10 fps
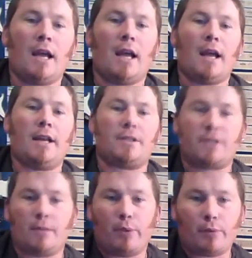And it's
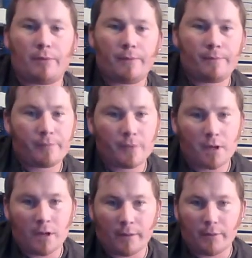simple.
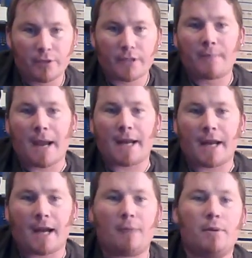Music is made
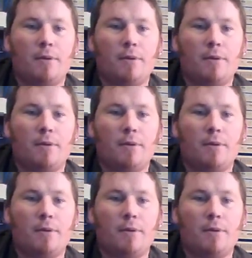up